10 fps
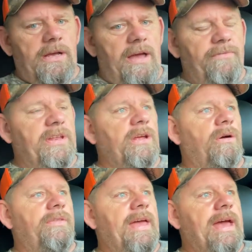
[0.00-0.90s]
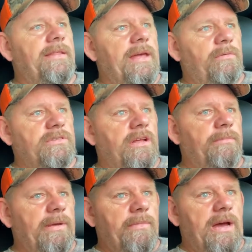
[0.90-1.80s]
I got video of that. That was going to
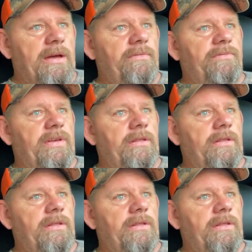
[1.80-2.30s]
be my